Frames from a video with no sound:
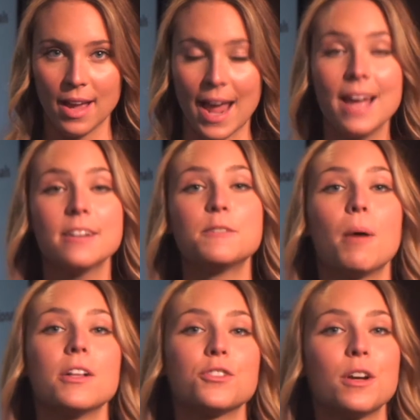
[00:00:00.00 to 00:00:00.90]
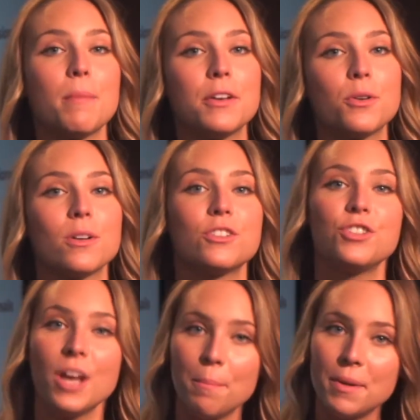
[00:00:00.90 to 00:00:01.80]
and sponsoring Mentor's
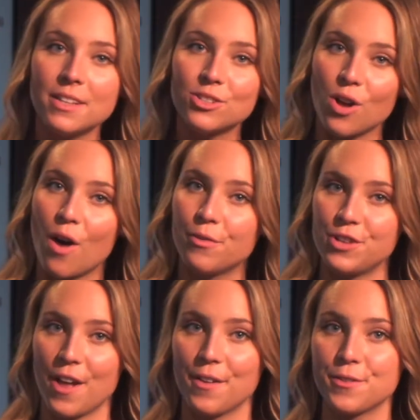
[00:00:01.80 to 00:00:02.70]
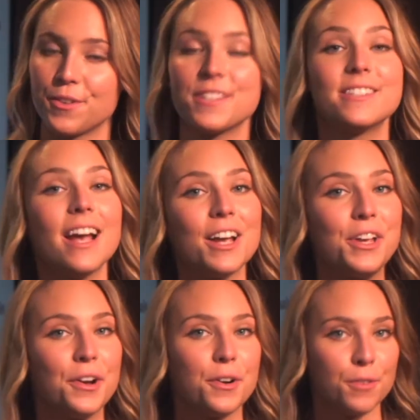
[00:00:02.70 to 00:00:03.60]
Champions Golf Challenge for the second
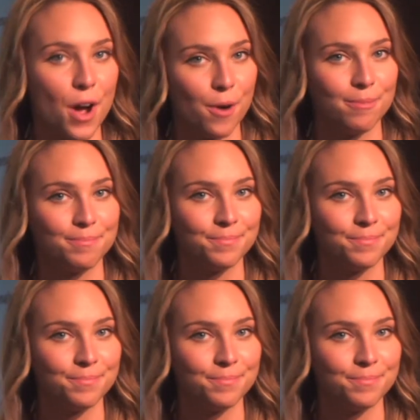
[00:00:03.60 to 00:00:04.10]
year in a row.